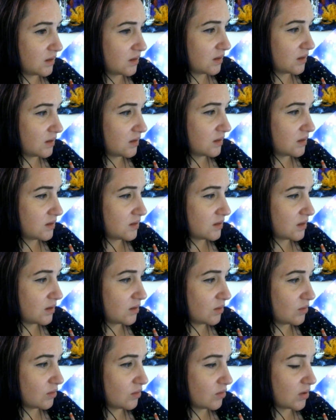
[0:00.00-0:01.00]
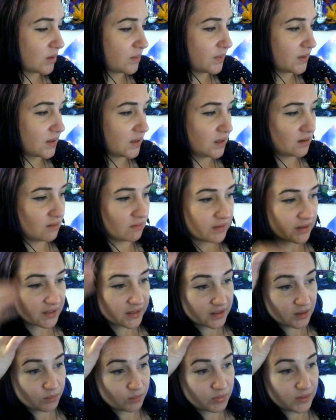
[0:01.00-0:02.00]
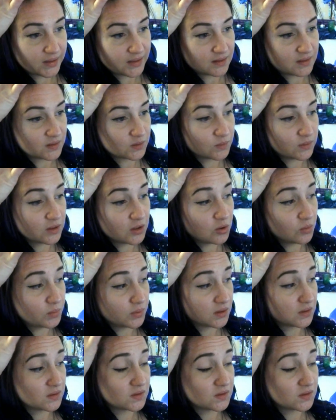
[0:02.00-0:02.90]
And I'll grab a regular blend as well,